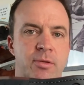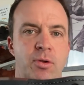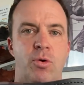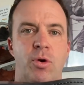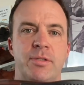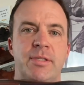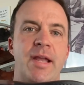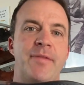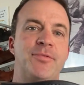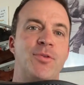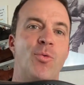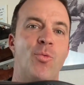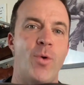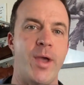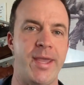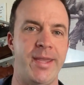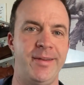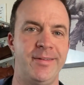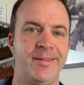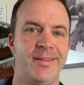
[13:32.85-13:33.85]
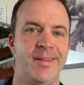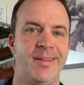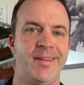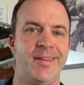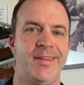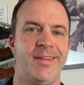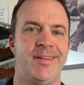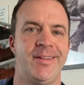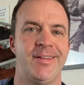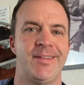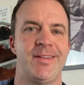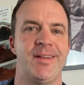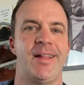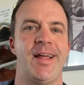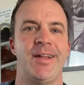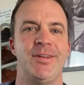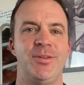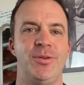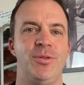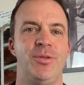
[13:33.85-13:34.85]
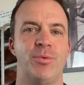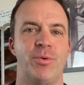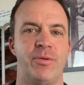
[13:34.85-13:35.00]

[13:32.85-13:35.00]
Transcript: Of course, I have to wait till I do the